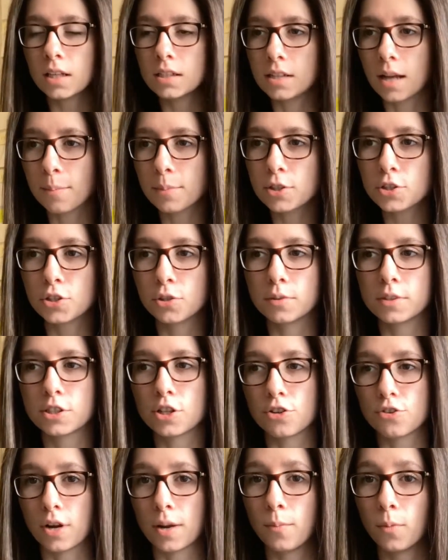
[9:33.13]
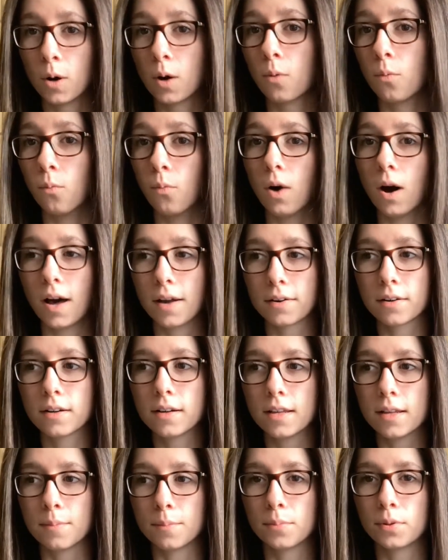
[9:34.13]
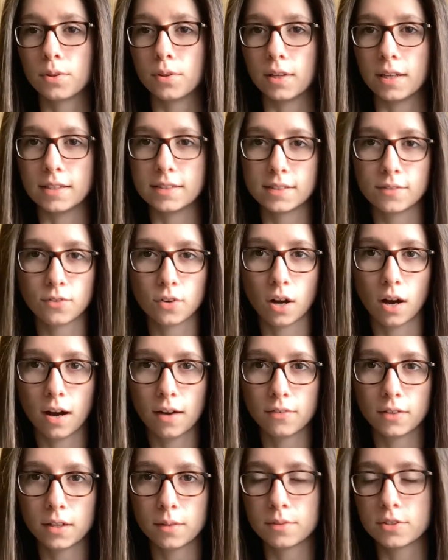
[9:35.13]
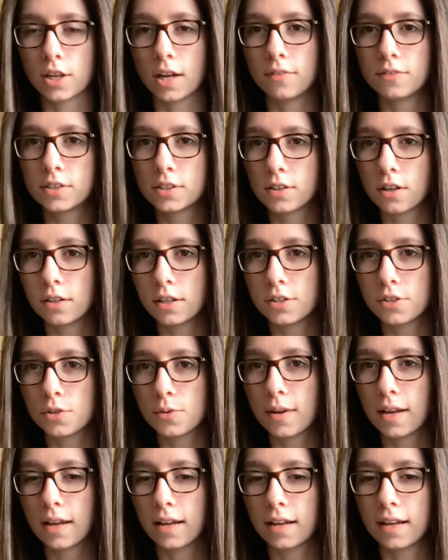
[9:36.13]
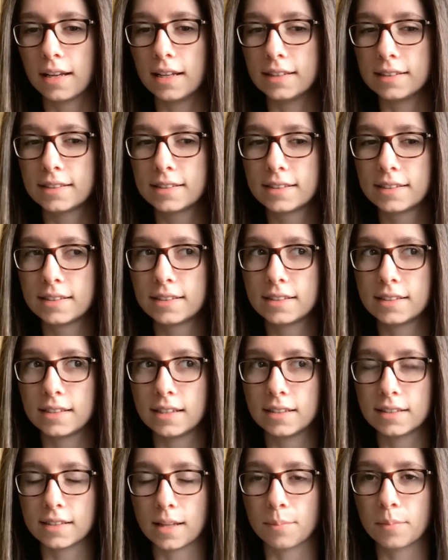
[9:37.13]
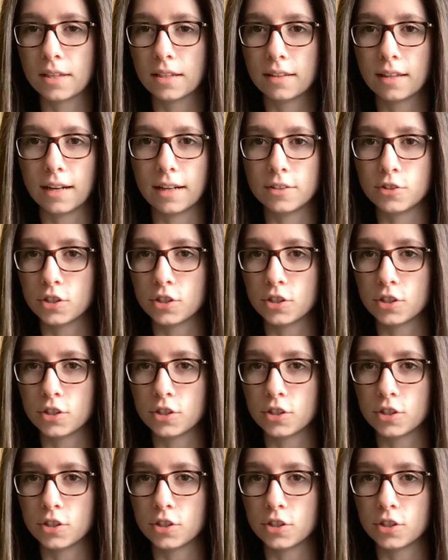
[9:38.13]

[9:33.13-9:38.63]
Number 2 is to drink more water in place of coffee, which I've started doing. It's something that